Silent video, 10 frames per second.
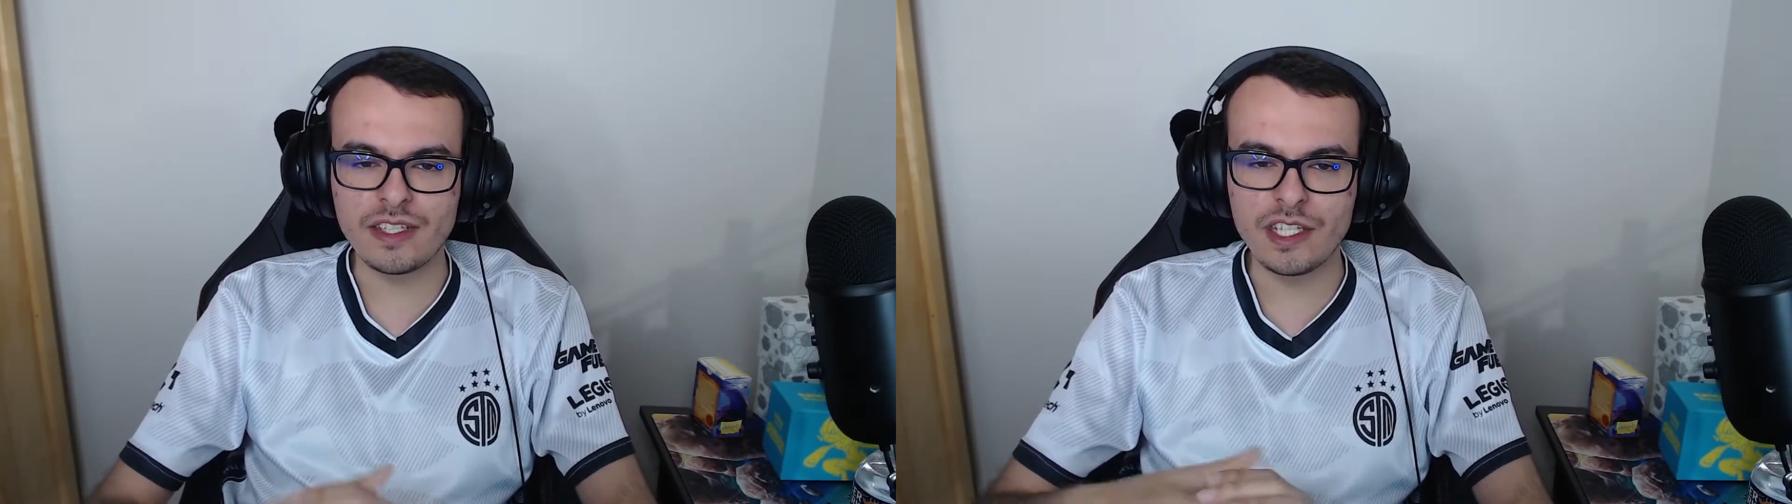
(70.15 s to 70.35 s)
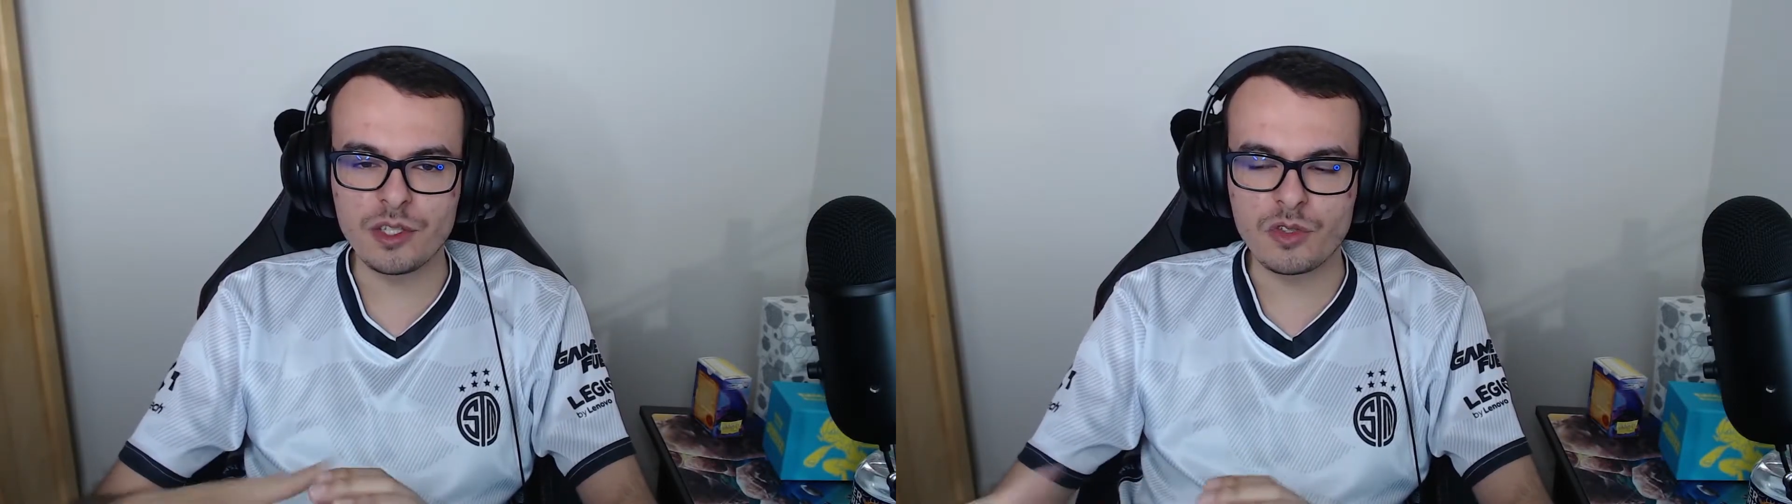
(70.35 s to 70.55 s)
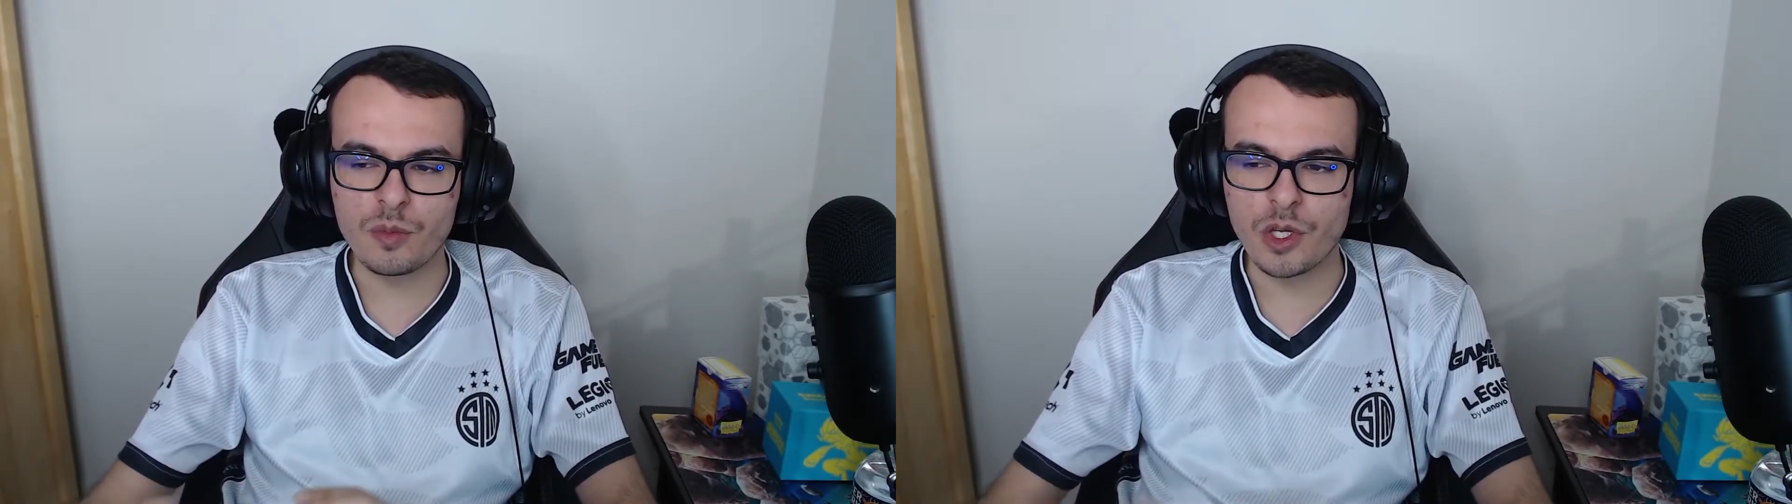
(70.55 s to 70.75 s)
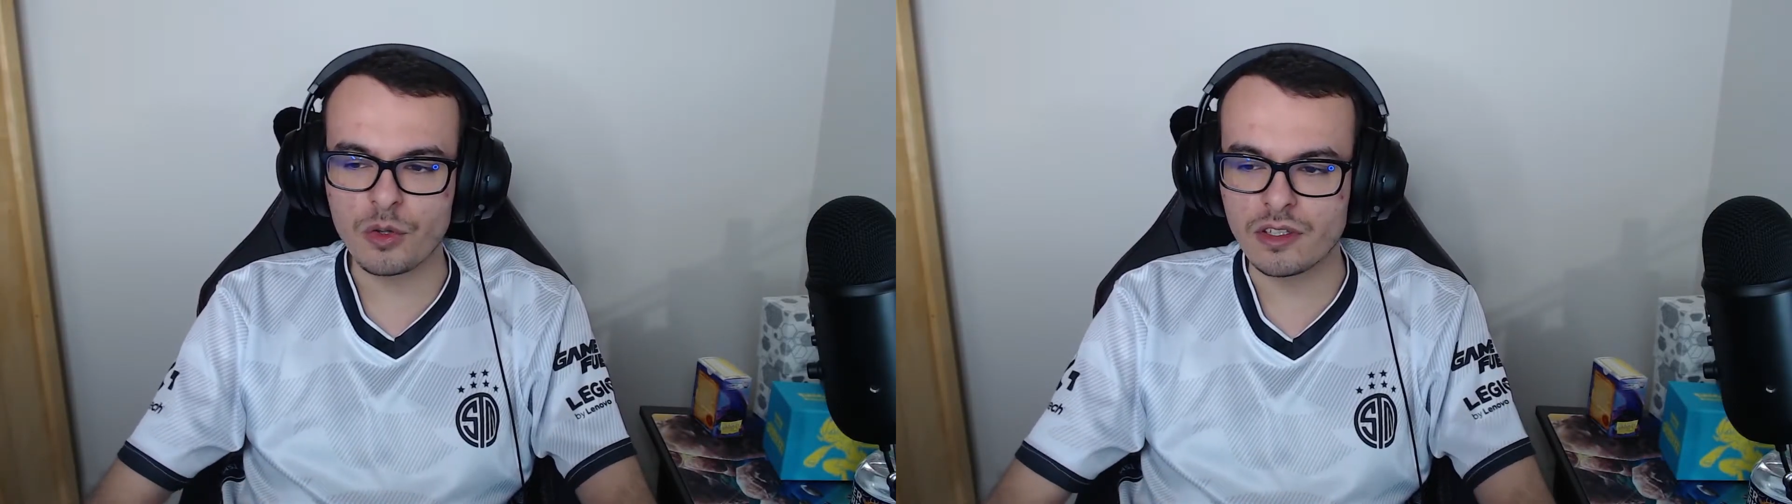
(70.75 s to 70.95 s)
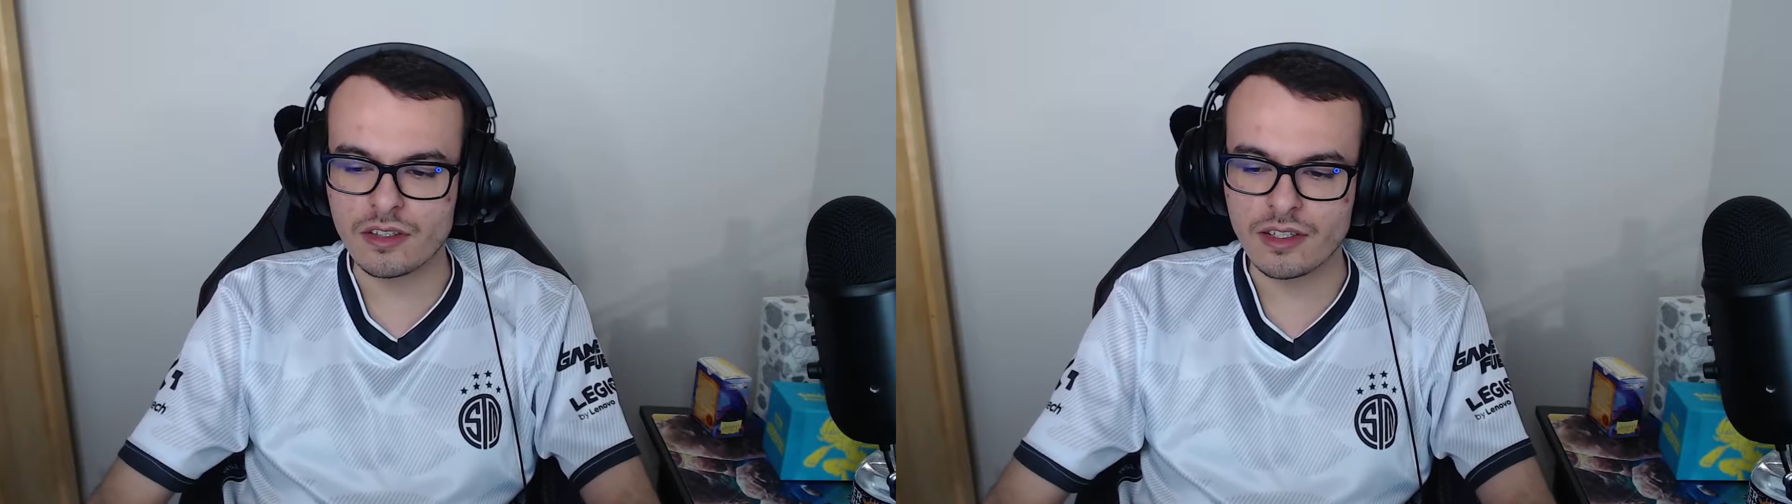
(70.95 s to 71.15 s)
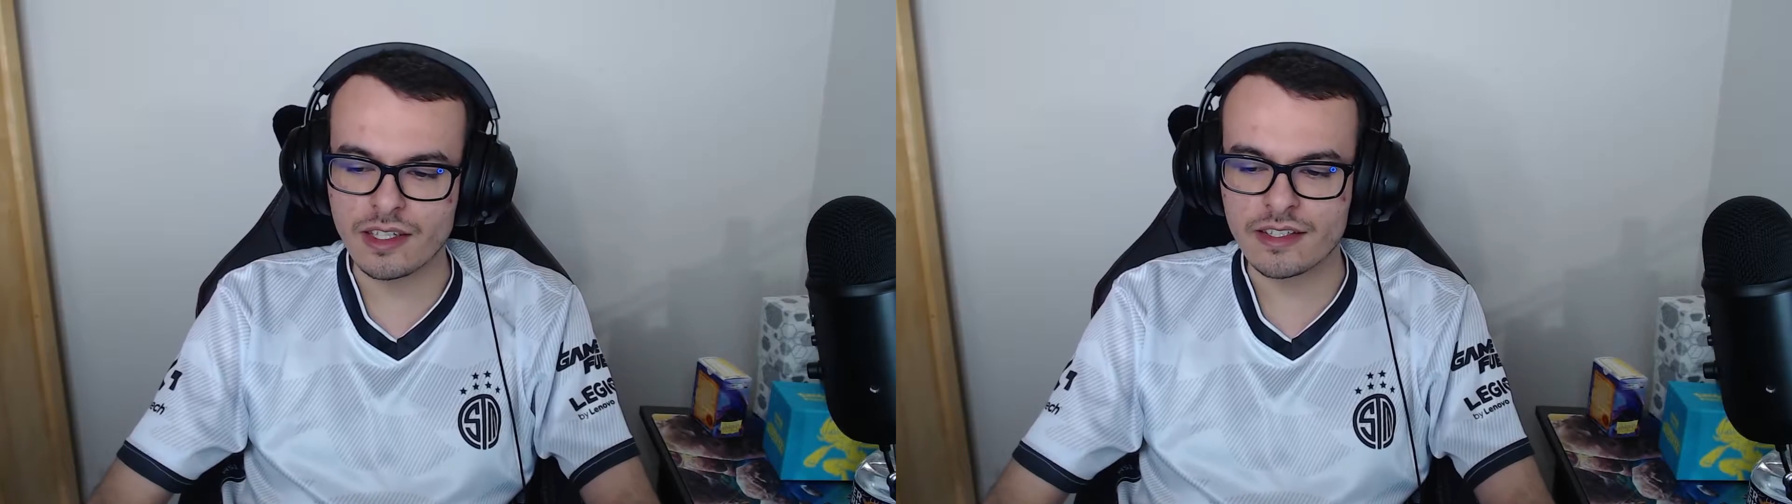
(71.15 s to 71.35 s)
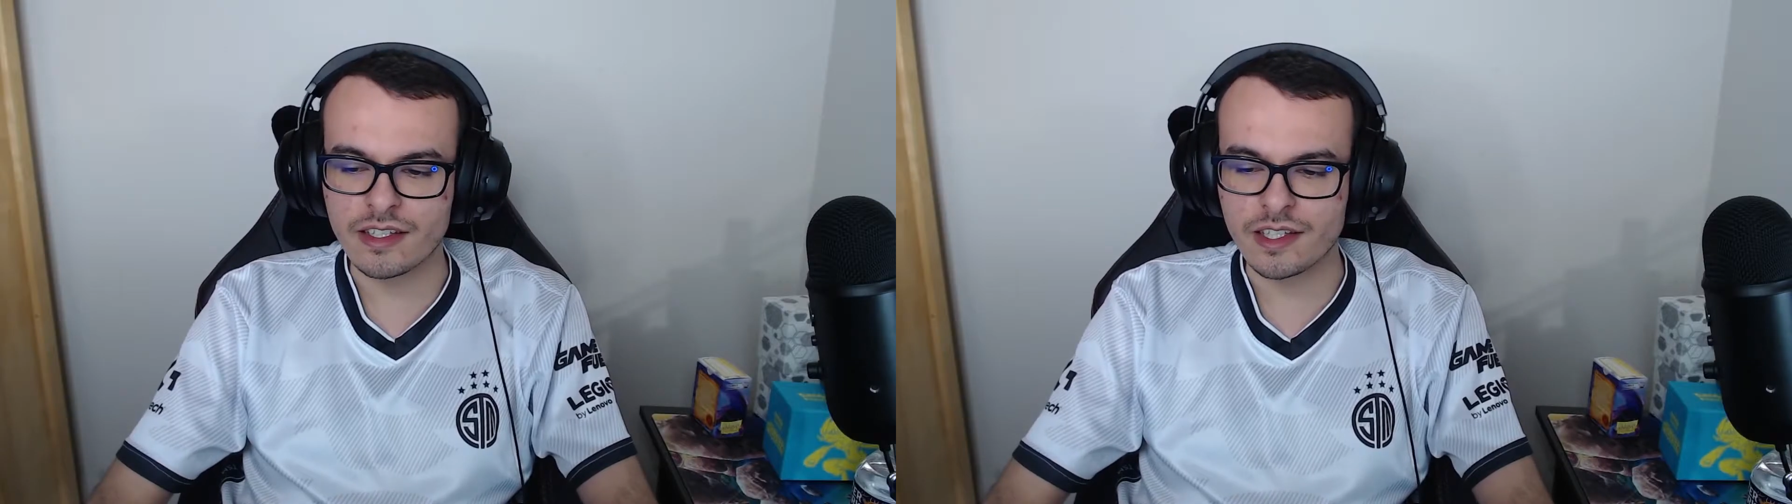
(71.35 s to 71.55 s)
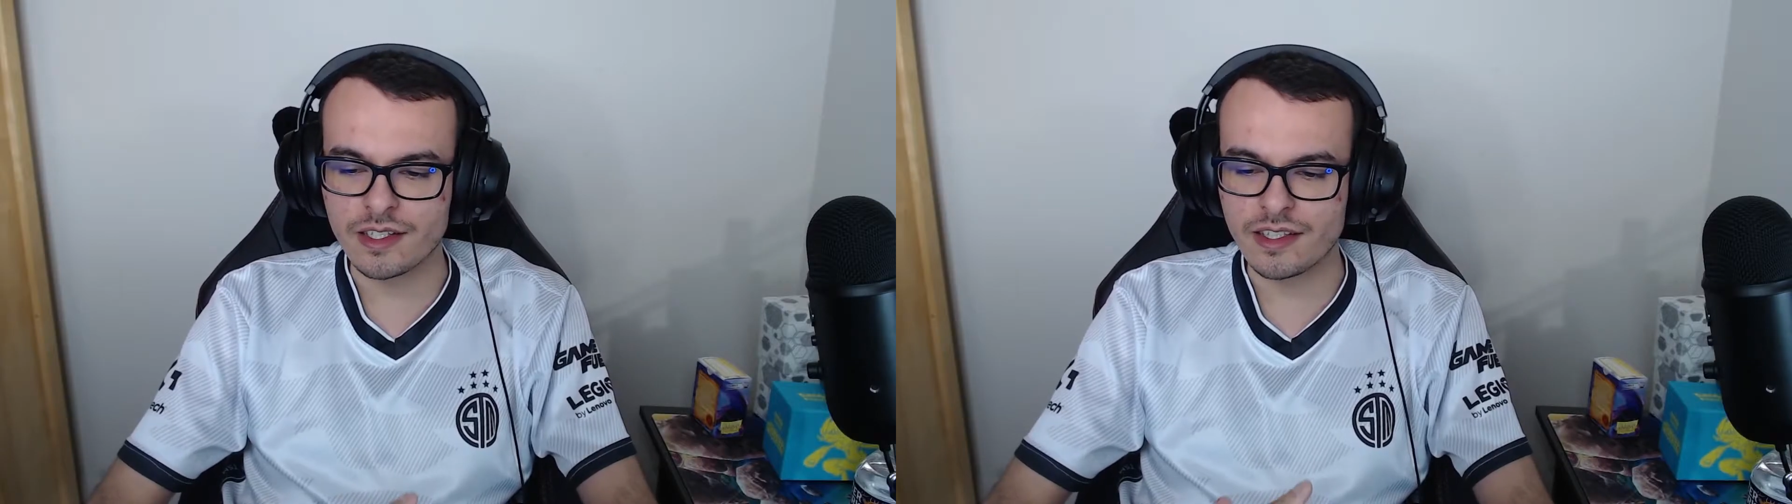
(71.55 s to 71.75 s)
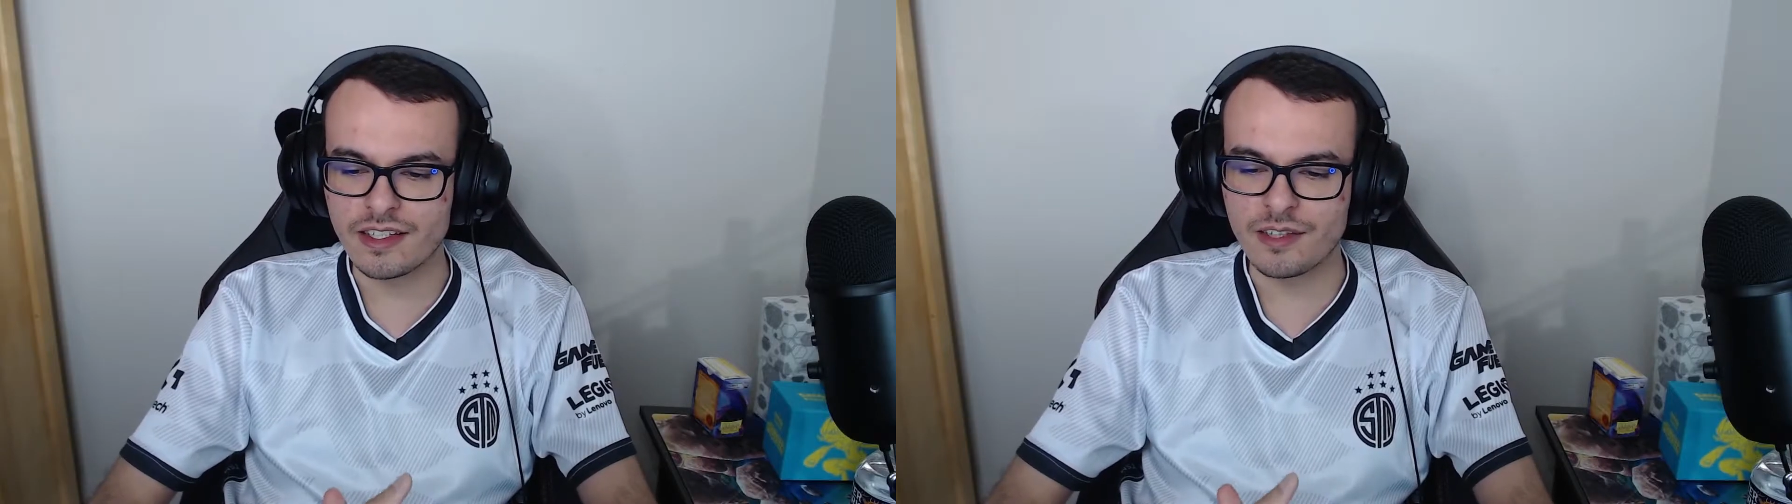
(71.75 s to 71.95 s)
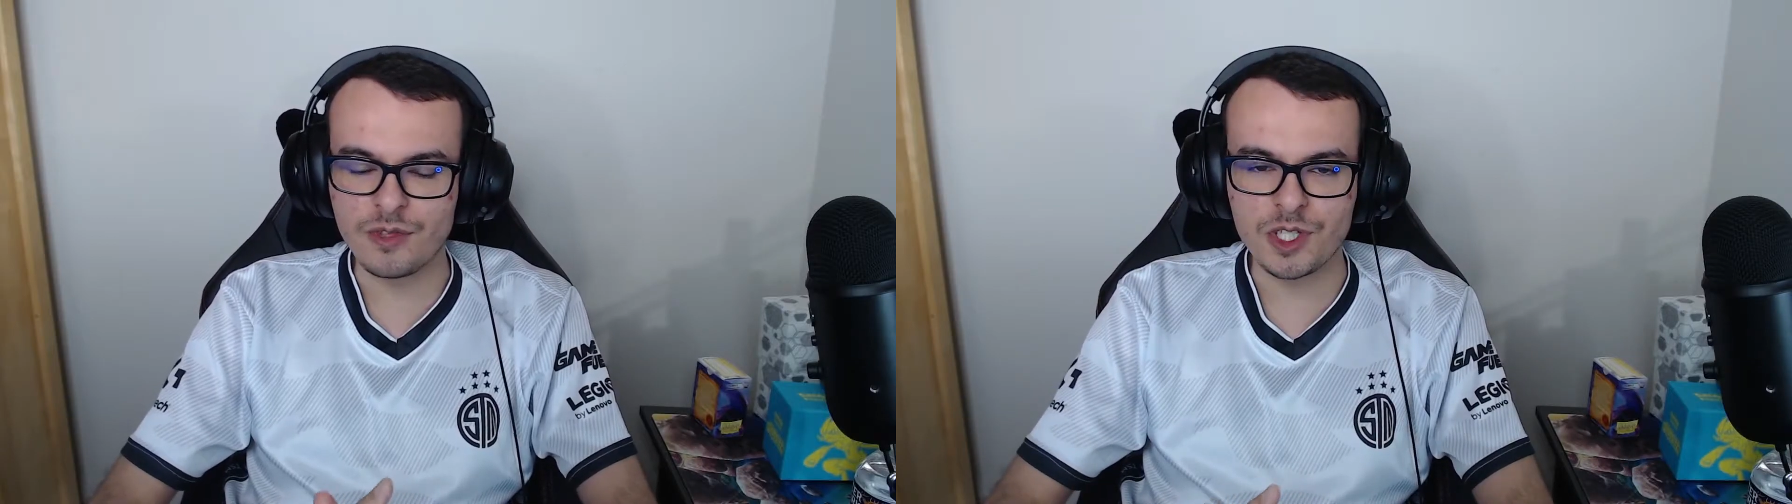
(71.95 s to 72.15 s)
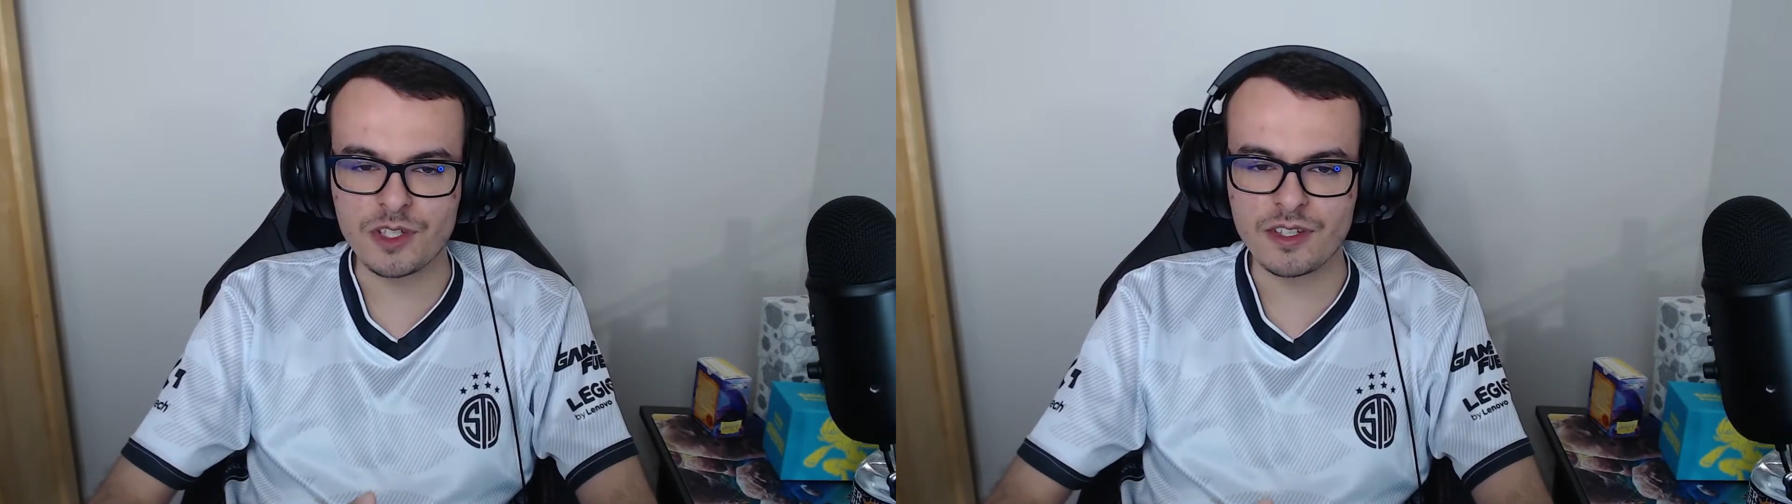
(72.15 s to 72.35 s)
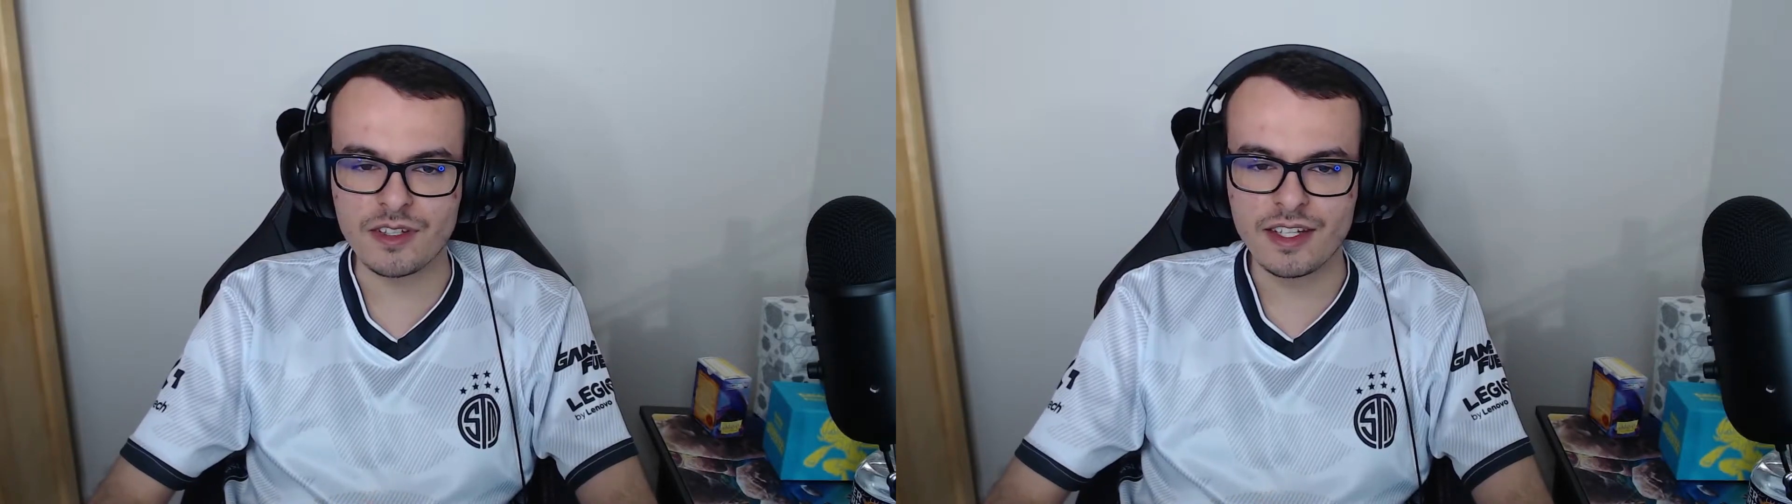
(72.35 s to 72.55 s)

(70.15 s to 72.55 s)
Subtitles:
Giyu Tomioka in the future.